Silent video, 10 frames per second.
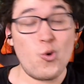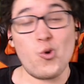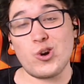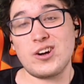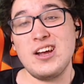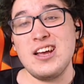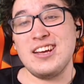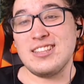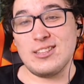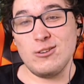or
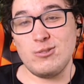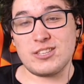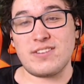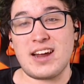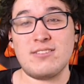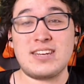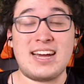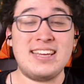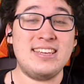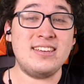lose the round,
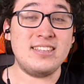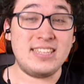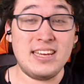i.e.